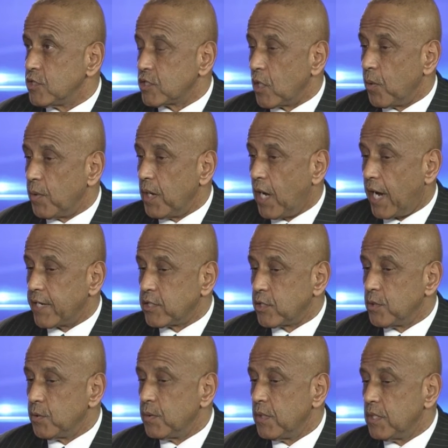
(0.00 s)
So I
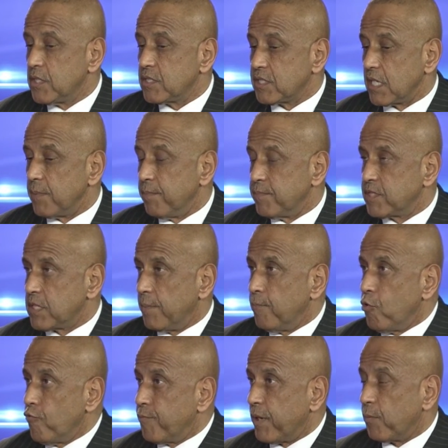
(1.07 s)
do see some
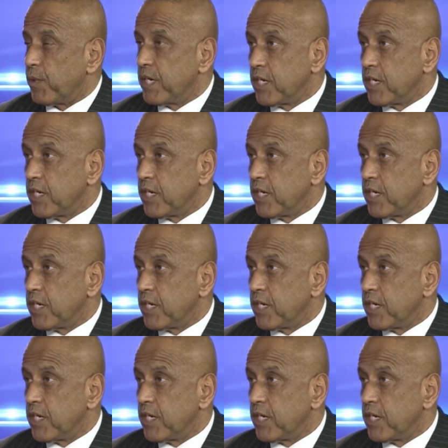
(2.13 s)
movement.